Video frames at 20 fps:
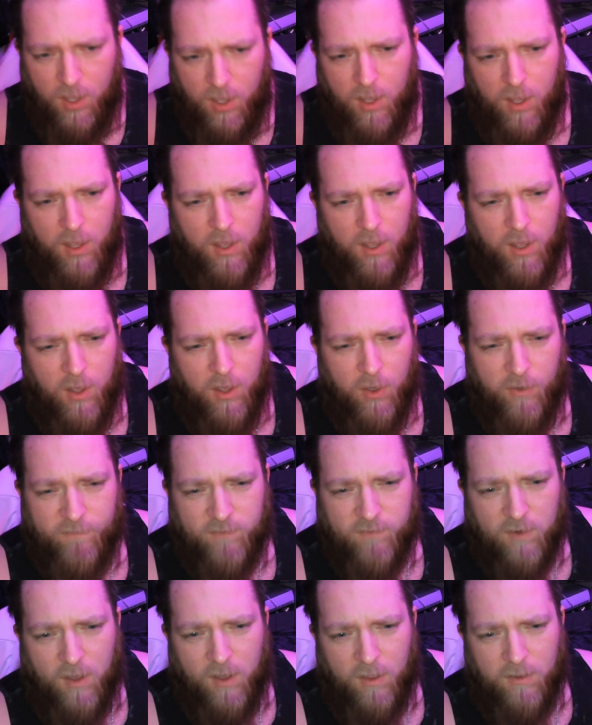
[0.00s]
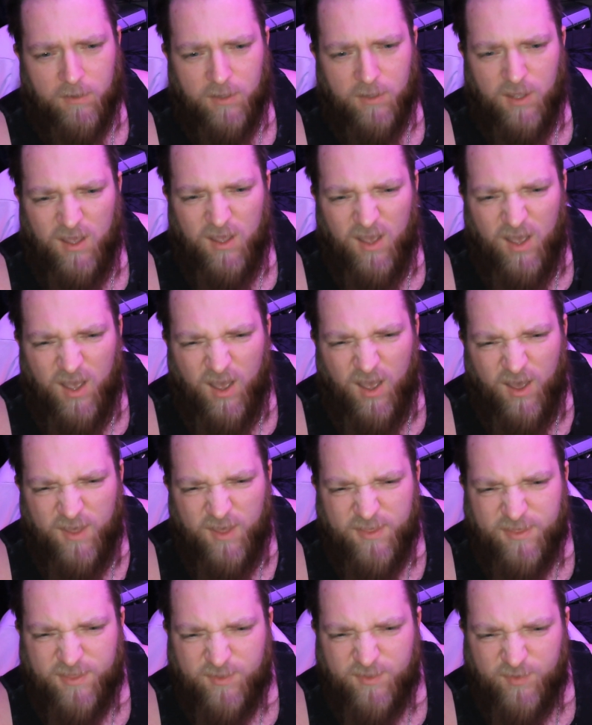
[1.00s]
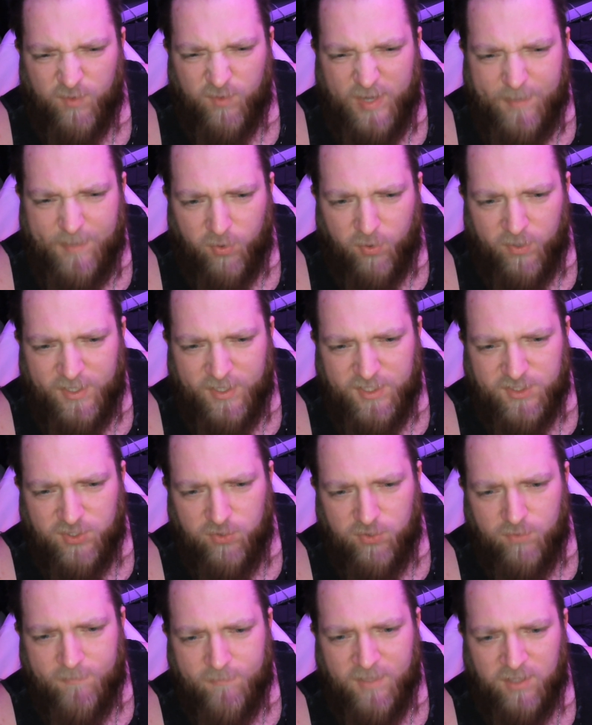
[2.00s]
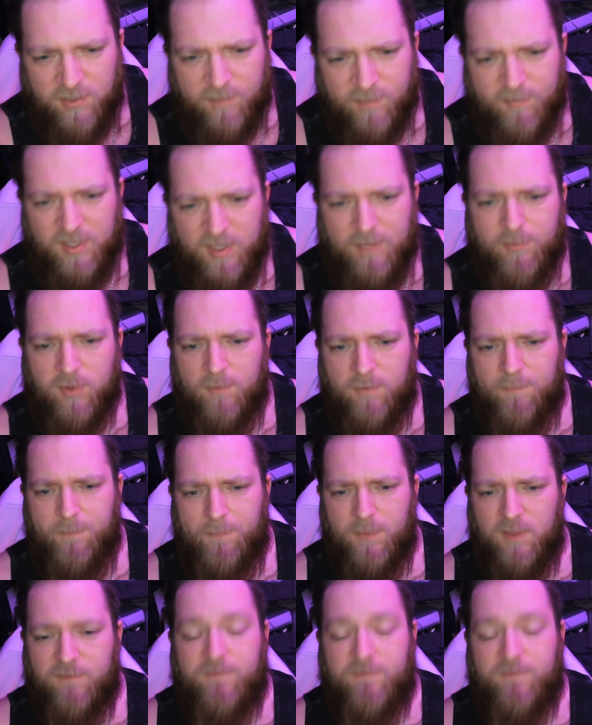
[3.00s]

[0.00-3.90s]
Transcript: overall, 3.2 million people